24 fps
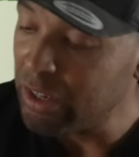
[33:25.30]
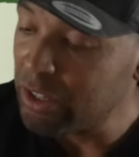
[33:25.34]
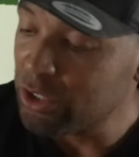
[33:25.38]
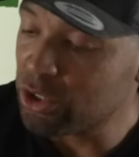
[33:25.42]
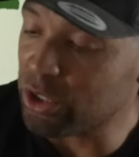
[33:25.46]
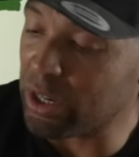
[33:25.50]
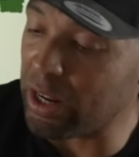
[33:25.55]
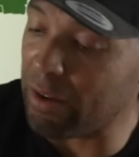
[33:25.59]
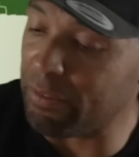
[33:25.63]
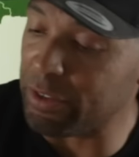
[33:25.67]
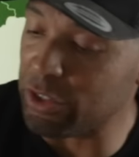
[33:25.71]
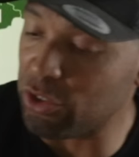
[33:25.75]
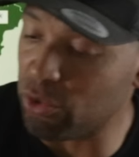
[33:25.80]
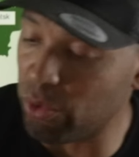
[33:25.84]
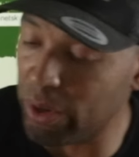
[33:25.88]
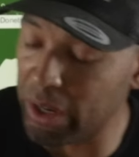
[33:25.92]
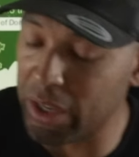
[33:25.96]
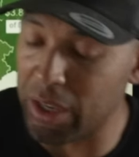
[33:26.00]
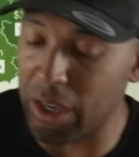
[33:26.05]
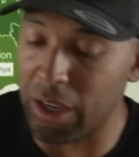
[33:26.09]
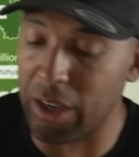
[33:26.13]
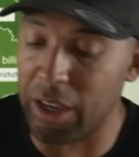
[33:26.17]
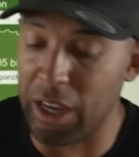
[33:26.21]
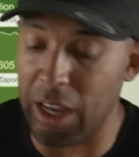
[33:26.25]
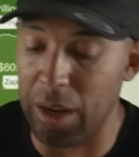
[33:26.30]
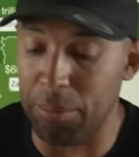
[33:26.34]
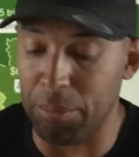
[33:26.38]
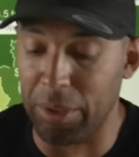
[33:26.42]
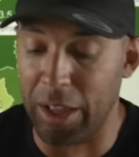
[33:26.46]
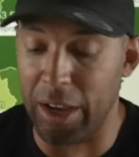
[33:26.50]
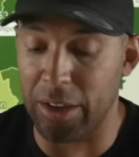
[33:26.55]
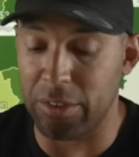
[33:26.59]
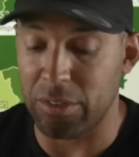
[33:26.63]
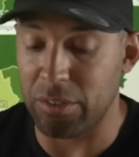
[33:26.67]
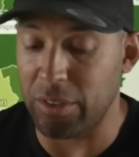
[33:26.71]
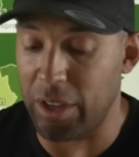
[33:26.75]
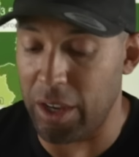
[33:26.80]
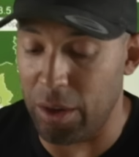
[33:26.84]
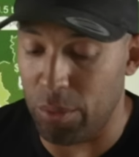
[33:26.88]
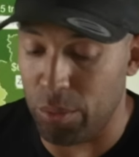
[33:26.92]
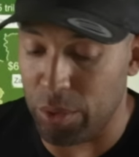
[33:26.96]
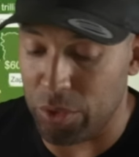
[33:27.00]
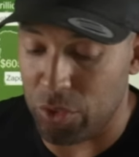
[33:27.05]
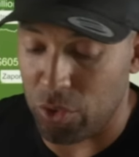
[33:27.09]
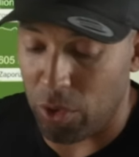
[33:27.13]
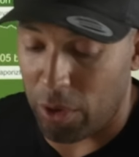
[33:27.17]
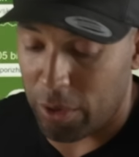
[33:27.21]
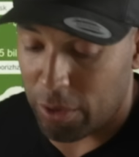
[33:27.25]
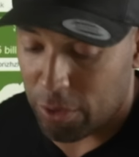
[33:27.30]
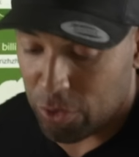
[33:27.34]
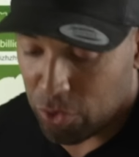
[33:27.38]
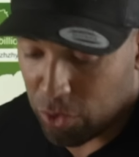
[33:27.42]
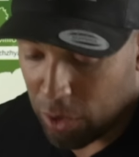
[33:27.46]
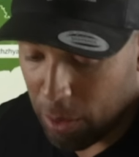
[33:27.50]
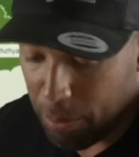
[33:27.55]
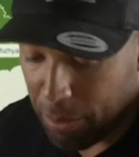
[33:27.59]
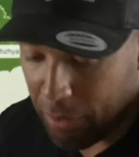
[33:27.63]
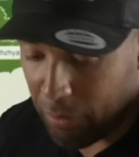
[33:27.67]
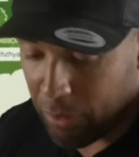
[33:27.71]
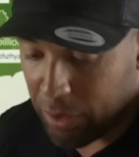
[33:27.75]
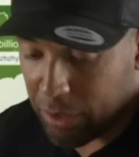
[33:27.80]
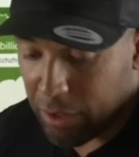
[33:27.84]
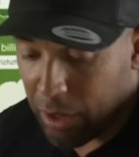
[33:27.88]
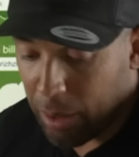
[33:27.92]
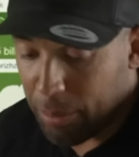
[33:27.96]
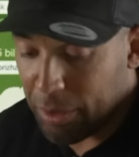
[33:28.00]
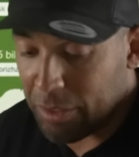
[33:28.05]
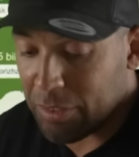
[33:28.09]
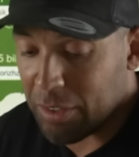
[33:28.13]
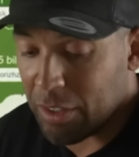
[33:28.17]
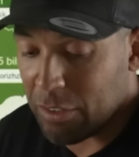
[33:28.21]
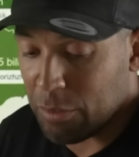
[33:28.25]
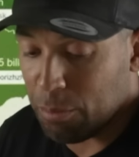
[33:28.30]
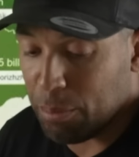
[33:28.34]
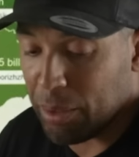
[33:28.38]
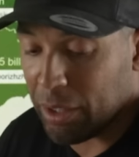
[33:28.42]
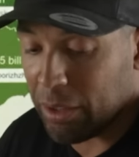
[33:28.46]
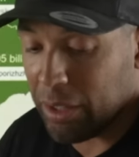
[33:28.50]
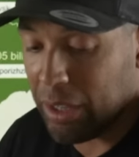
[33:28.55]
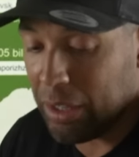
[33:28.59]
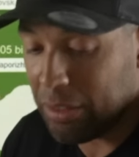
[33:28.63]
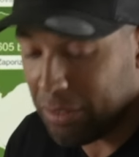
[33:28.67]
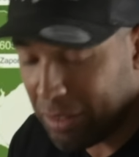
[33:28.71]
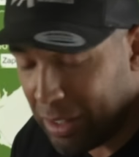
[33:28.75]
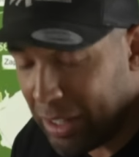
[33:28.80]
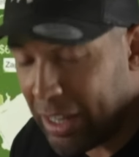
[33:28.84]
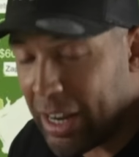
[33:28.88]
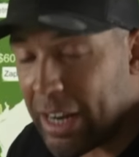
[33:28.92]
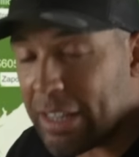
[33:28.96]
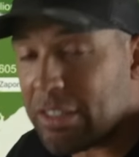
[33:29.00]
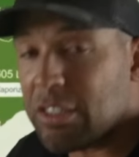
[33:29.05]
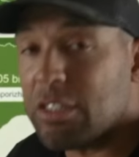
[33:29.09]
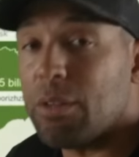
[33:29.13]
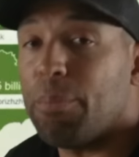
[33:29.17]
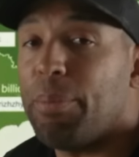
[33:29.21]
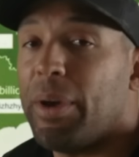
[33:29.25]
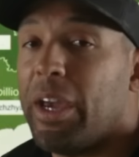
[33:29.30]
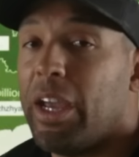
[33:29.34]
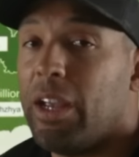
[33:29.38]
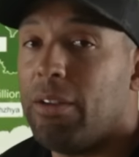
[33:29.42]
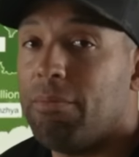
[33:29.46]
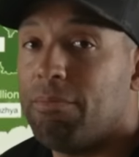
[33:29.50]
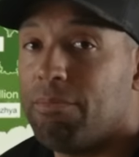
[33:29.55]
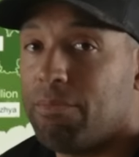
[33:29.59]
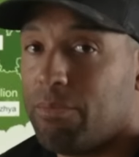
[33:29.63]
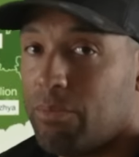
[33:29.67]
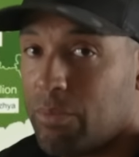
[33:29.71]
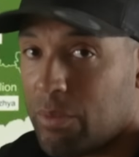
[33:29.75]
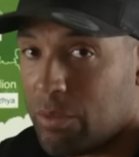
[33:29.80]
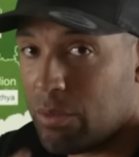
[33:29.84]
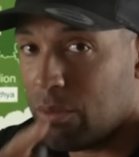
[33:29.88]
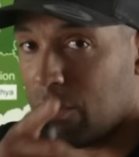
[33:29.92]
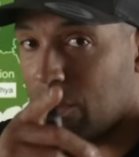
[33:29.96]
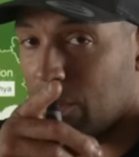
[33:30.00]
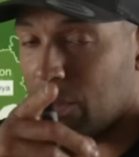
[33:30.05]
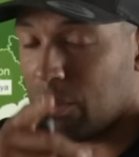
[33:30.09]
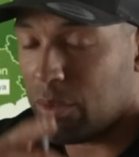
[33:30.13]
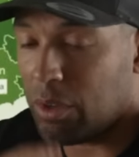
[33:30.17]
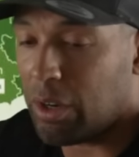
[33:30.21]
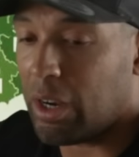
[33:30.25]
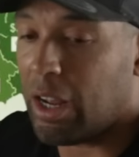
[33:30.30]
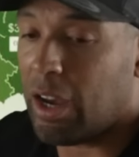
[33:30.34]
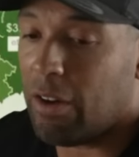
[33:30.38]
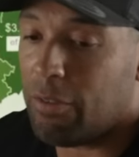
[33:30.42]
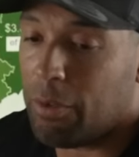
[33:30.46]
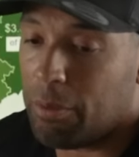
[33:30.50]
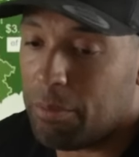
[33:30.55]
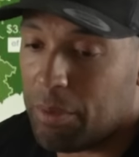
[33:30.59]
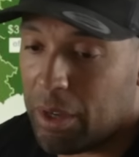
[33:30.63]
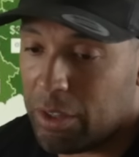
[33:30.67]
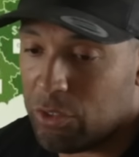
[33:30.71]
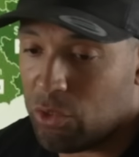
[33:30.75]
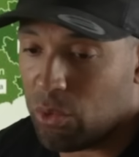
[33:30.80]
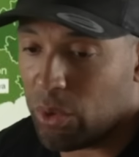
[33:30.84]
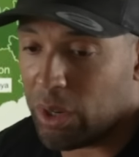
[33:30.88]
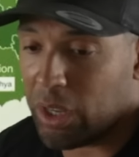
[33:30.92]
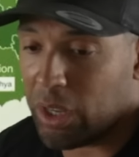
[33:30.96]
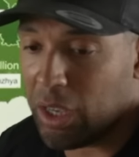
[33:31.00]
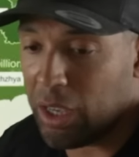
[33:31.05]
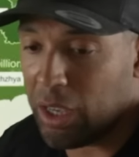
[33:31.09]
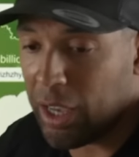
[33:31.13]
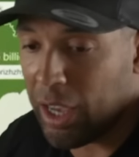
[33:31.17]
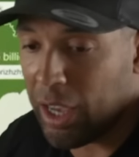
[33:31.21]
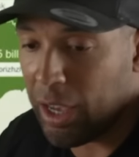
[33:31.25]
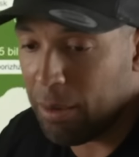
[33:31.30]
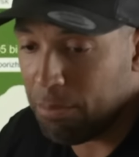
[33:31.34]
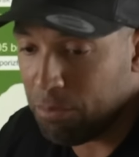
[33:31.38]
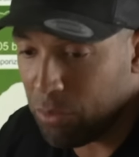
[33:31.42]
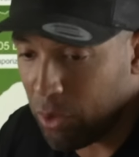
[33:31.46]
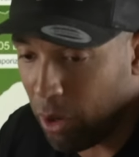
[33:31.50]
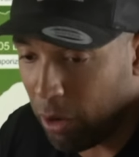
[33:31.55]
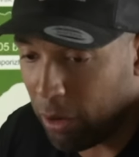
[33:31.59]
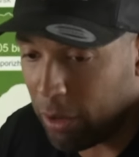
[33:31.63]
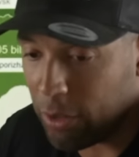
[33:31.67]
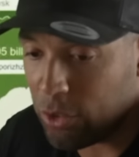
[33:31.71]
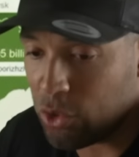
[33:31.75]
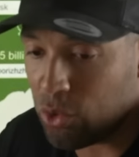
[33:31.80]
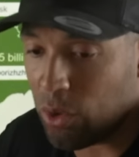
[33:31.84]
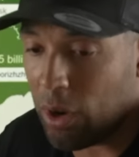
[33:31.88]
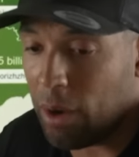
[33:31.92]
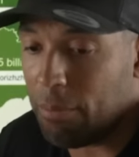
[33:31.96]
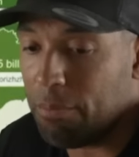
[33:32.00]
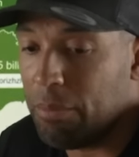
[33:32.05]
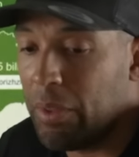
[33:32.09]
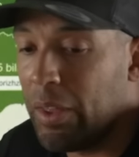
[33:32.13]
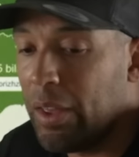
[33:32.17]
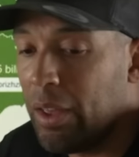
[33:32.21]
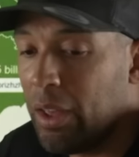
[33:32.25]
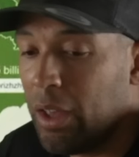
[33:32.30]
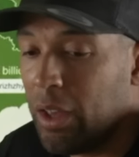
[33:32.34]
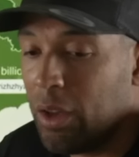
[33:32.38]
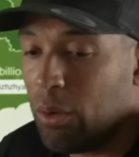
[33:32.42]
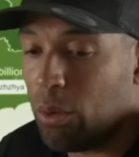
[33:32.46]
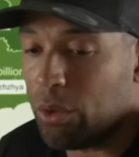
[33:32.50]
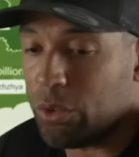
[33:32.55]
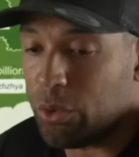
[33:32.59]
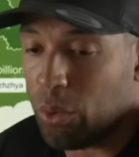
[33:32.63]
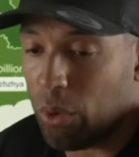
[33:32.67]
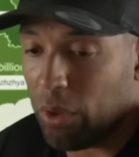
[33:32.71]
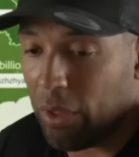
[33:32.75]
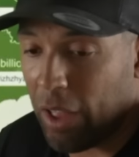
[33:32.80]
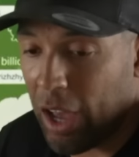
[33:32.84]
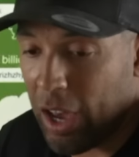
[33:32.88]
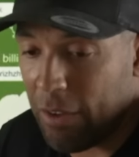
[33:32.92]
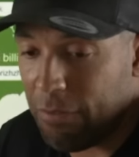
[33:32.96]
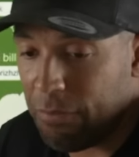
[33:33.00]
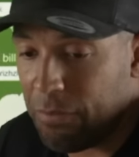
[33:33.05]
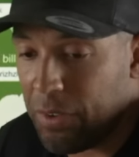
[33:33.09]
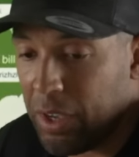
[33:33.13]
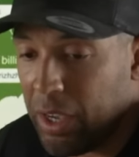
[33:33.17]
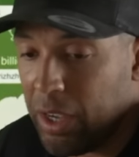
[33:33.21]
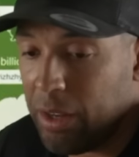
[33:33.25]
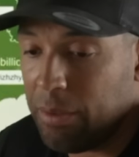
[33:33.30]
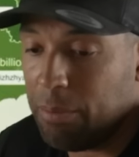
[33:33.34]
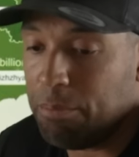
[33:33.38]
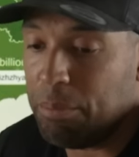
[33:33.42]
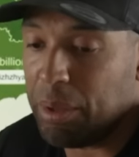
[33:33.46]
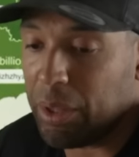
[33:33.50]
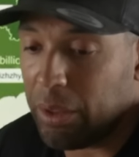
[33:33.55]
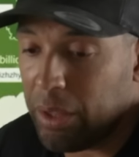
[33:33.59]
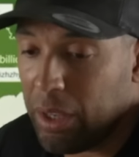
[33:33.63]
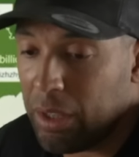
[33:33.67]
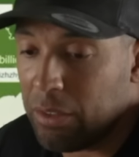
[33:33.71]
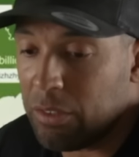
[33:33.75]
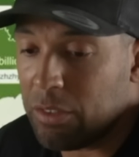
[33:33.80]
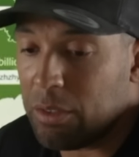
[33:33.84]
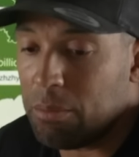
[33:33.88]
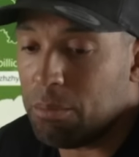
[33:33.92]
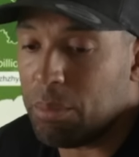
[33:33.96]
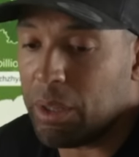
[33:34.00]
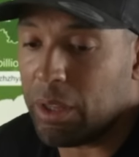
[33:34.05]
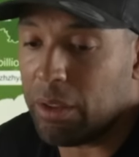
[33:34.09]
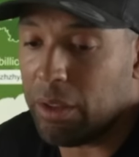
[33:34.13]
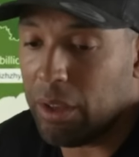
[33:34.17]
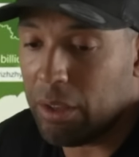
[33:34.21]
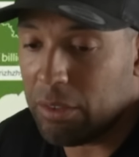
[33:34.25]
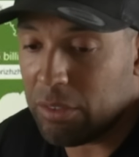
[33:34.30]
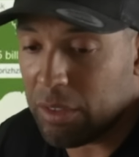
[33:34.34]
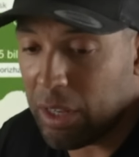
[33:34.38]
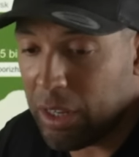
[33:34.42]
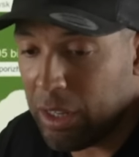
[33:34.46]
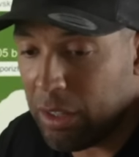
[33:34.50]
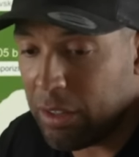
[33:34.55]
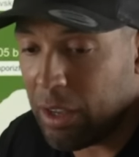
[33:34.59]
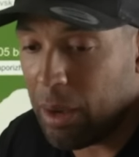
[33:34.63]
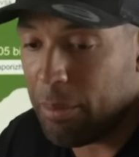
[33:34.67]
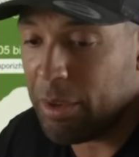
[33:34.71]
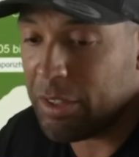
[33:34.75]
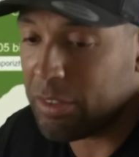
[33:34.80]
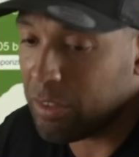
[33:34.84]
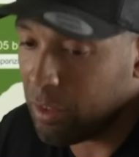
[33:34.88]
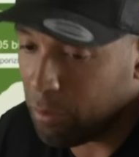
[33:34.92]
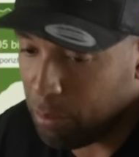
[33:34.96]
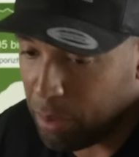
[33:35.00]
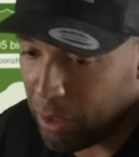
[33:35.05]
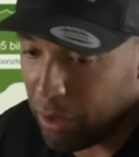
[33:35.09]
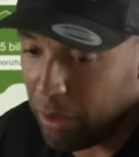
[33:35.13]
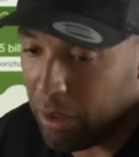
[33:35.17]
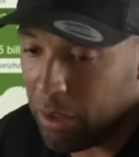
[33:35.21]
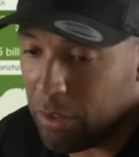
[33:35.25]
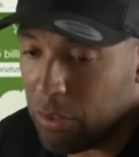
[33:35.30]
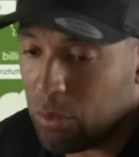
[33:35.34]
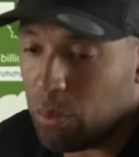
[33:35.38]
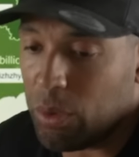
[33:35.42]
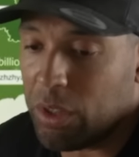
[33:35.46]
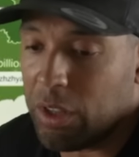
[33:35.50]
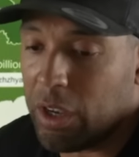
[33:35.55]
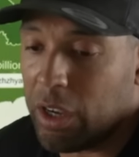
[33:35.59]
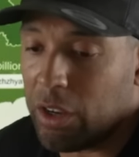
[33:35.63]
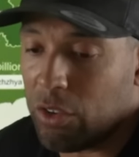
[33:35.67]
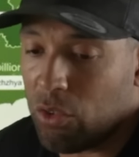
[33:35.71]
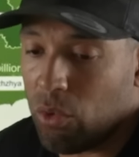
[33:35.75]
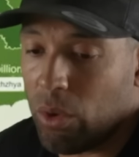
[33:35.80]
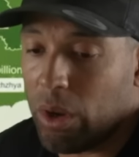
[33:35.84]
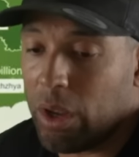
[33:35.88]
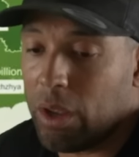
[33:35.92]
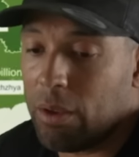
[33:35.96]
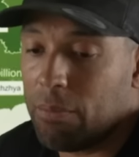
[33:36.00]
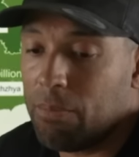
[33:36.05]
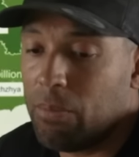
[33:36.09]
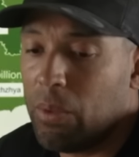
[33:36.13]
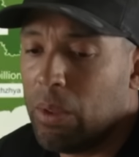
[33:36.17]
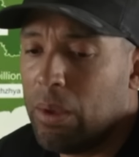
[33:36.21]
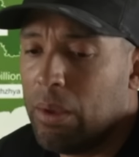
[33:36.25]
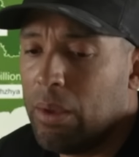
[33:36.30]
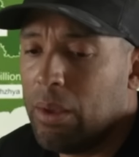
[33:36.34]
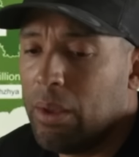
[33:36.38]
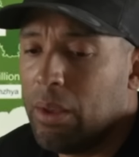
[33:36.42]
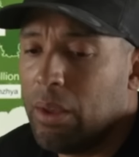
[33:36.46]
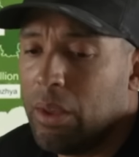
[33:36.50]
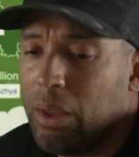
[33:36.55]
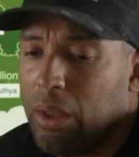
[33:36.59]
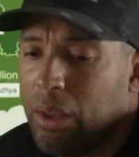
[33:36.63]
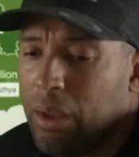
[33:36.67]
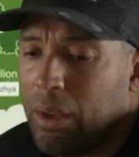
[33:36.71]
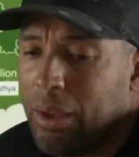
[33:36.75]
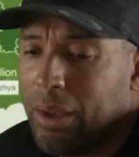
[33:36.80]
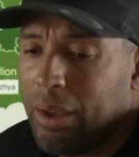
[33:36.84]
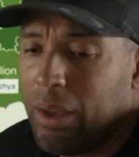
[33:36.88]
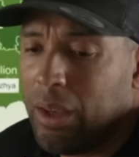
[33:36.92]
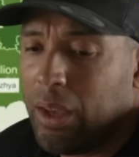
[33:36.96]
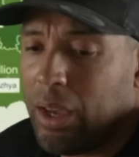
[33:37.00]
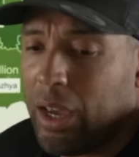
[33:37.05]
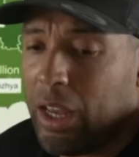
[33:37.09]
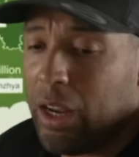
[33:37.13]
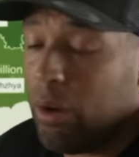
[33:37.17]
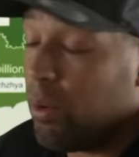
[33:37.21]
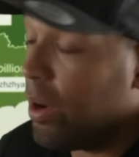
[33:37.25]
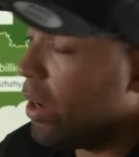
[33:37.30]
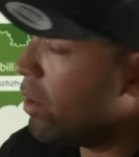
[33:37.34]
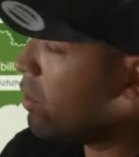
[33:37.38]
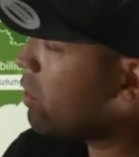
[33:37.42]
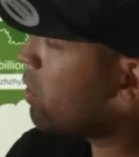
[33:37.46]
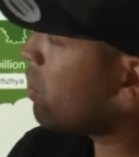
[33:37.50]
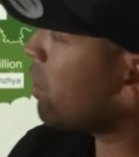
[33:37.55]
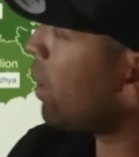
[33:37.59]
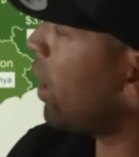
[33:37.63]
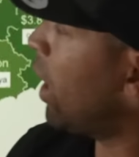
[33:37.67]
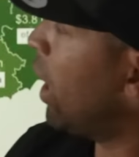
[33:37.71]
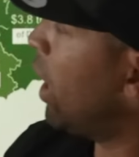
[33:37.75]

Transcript: should have a drinking game last night with Donald Trump every time he says billions. In the next debate, we're going to have a drinking game, Donald Trump. We'll do a live feed, billions and billions. Anytime he says billions, we take a drink. Anyways,